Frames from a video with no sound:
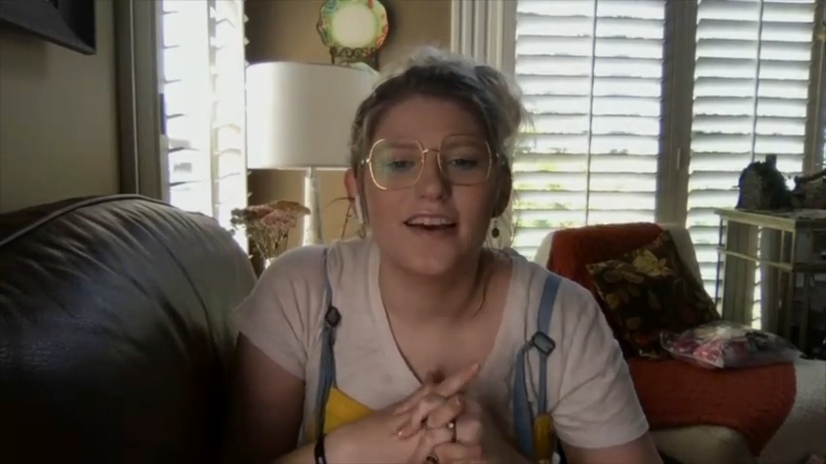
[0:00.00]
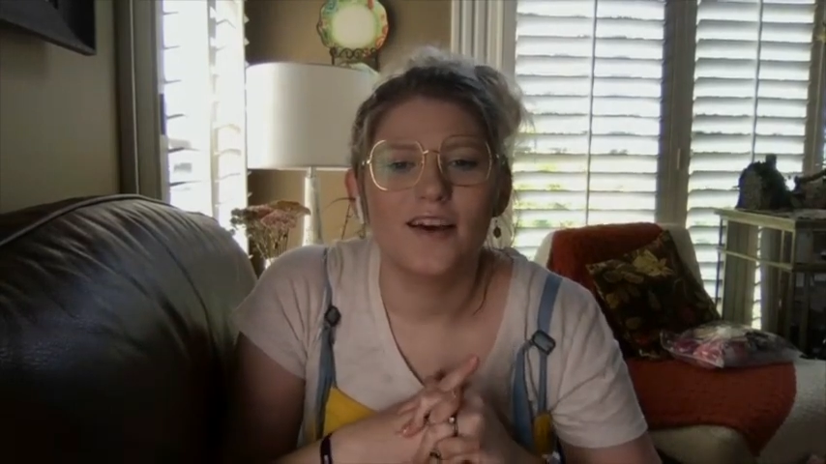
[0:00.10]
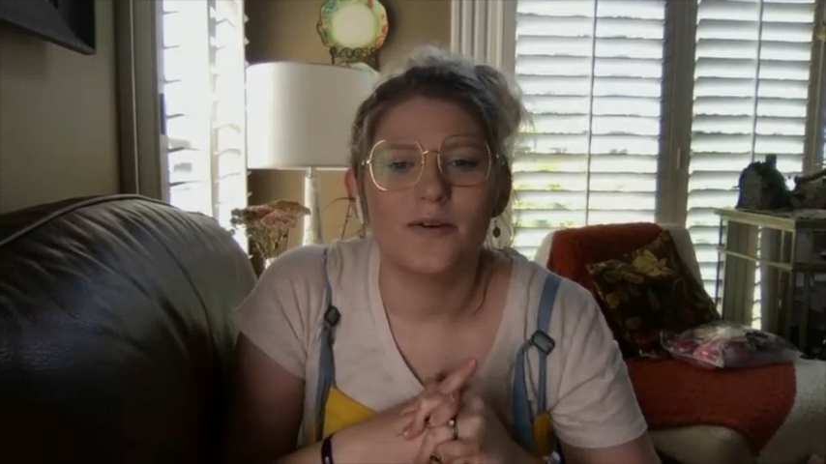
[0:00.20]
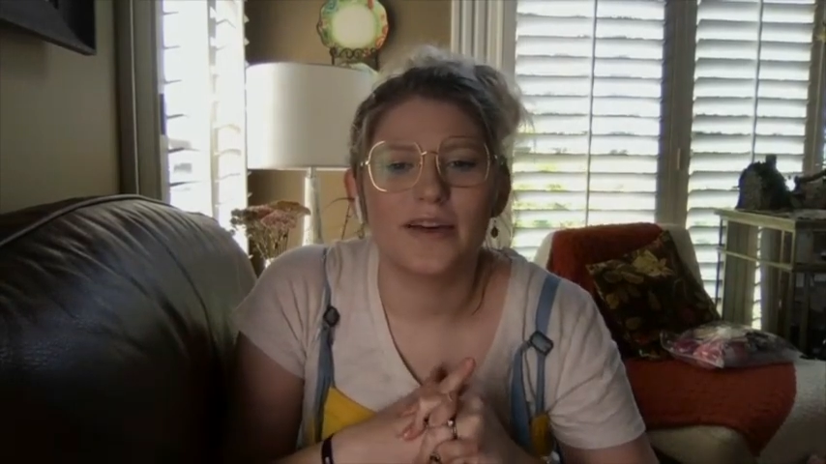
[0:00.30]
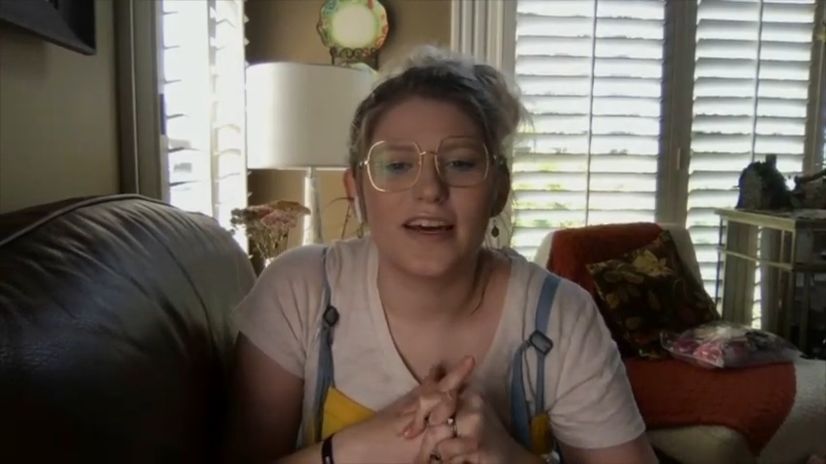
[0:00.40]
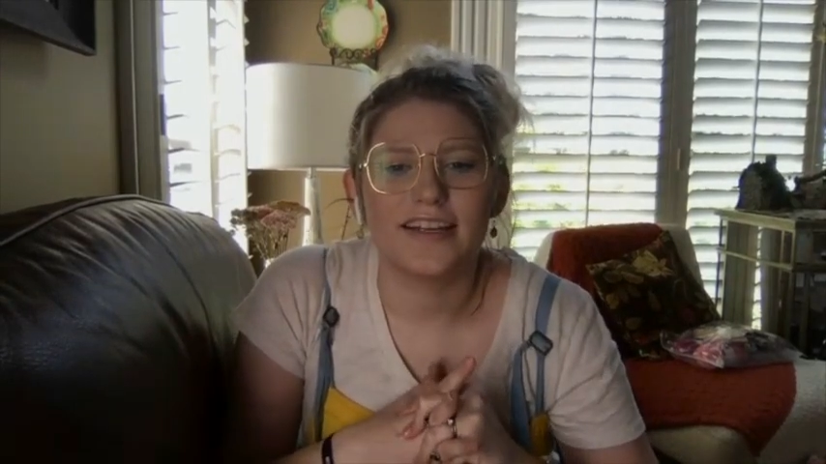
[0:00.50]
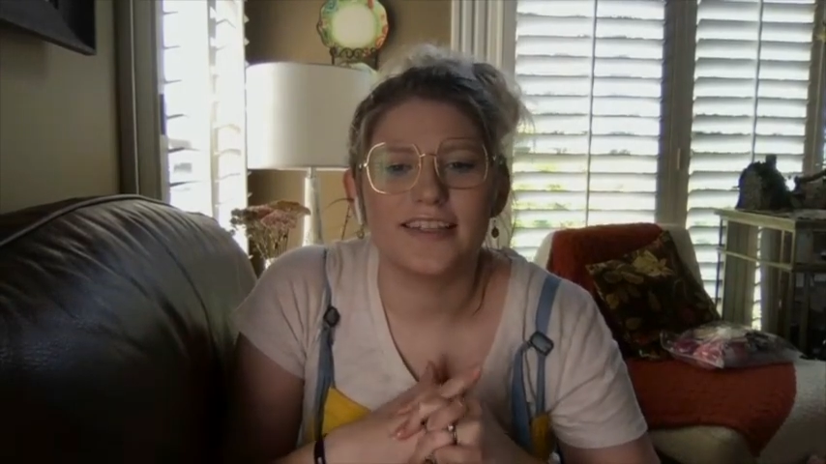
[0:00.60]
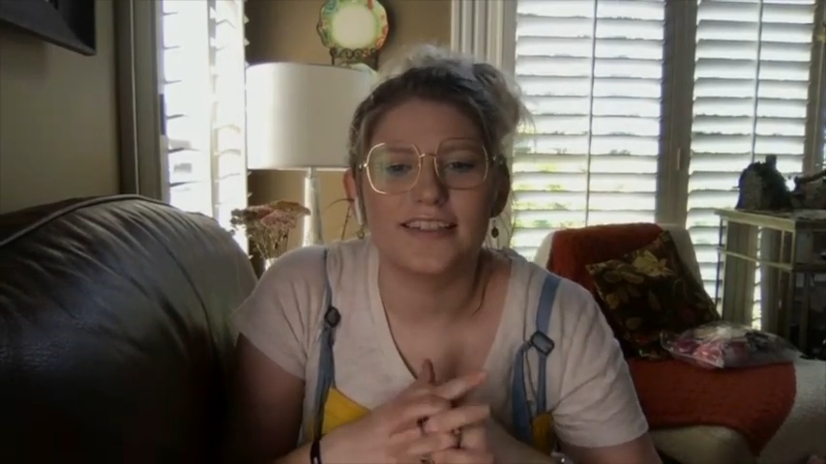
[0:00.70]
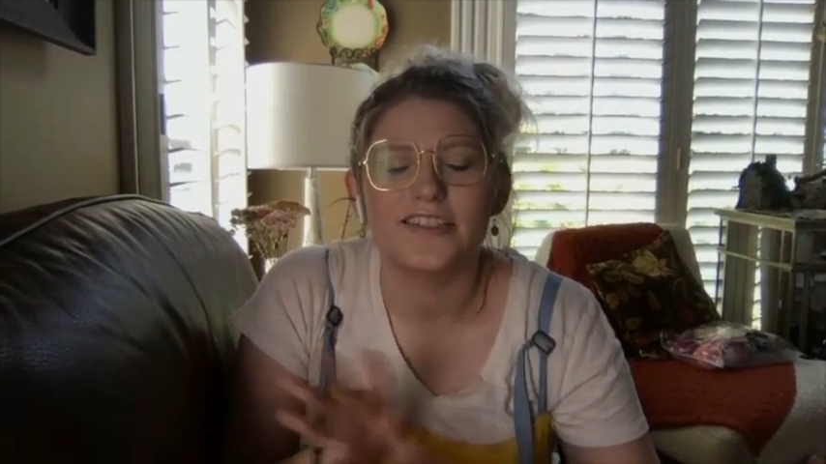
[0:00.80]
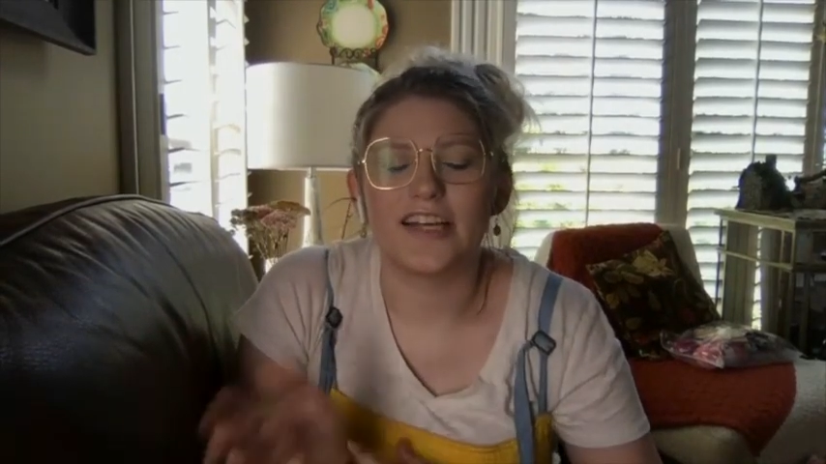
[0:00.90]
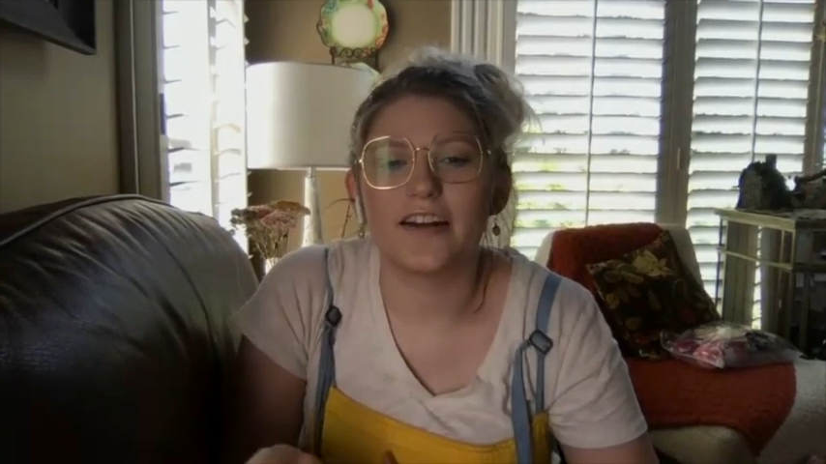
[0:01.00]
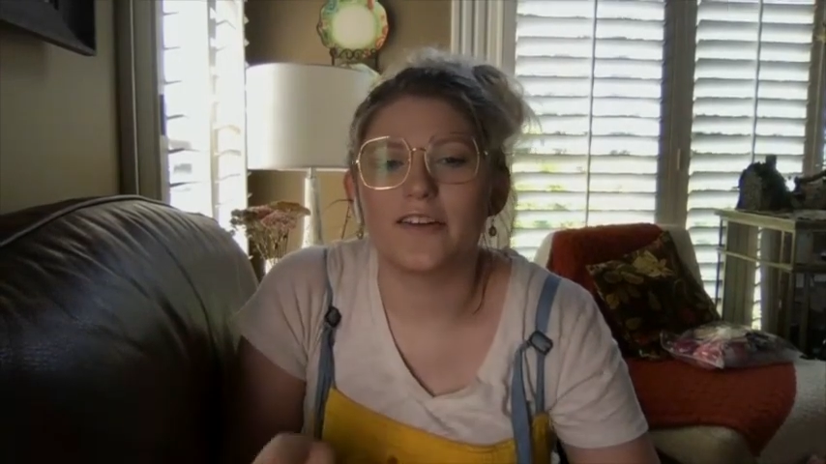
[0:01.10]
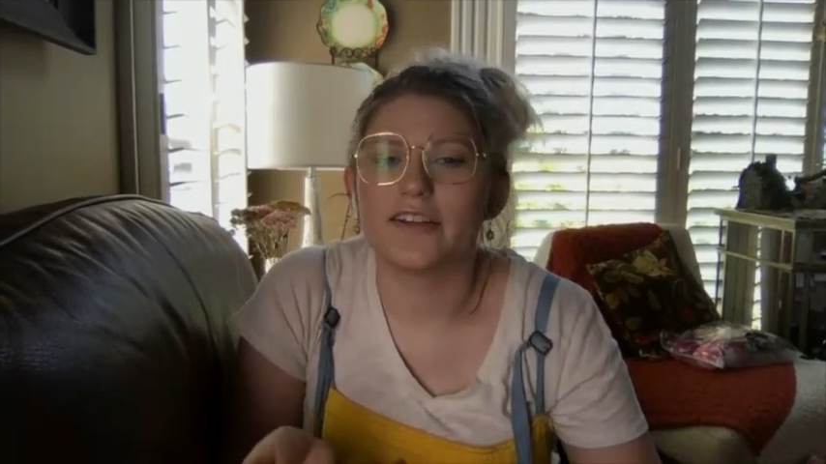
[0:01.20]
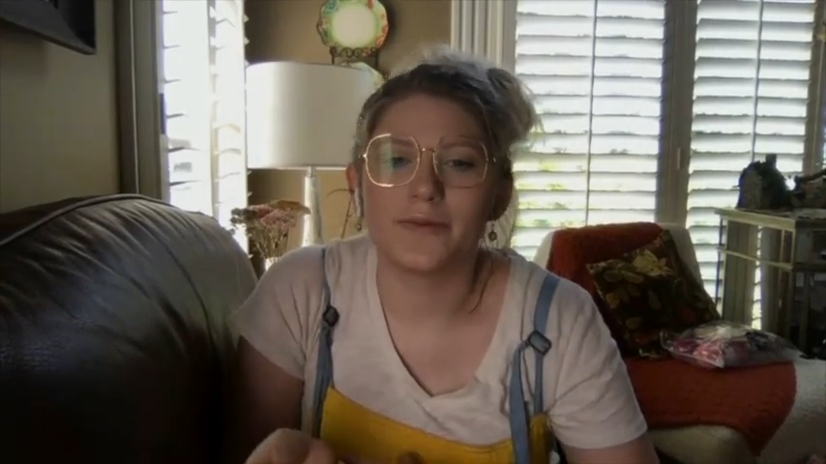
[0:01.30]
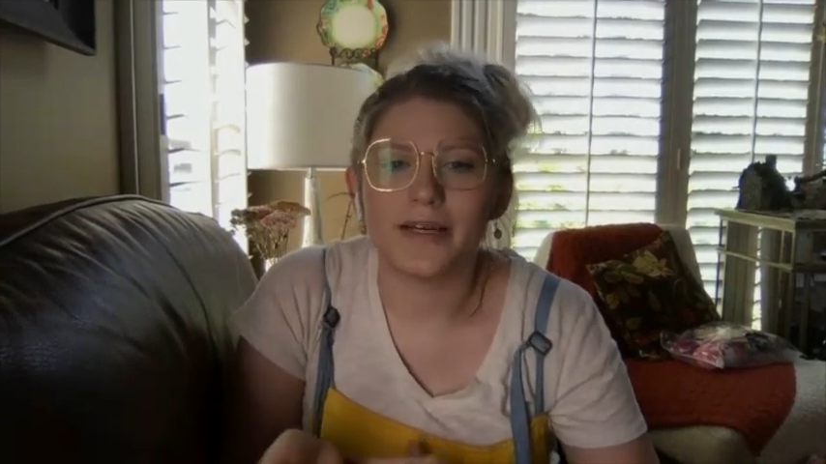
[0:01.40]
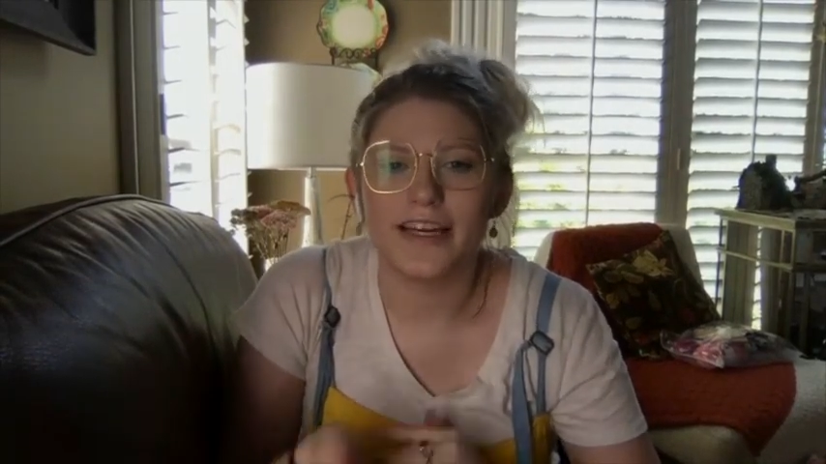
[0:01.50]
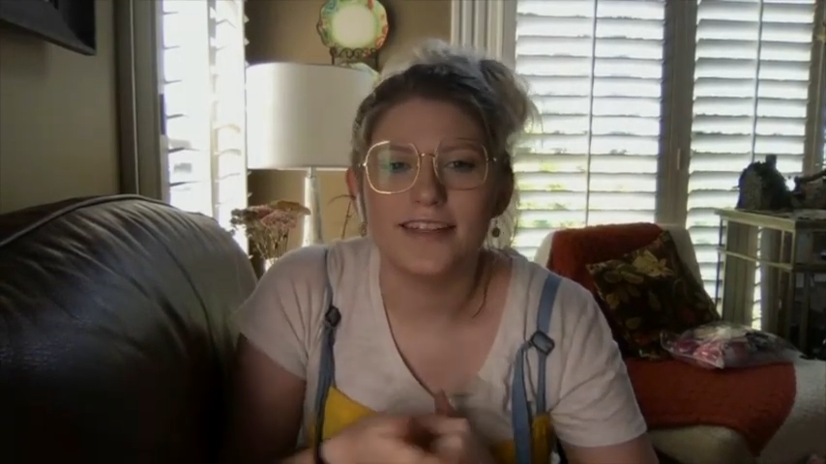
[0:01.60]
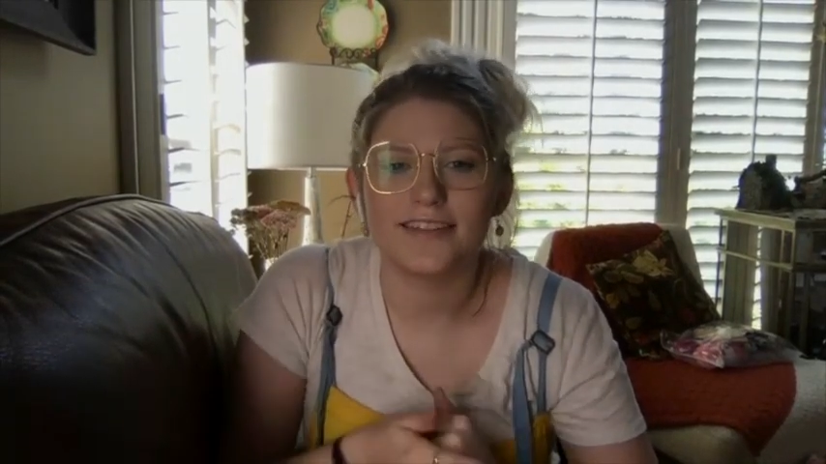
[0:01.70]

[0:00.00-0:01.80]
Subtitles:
we kind of get to shadow on the weekends.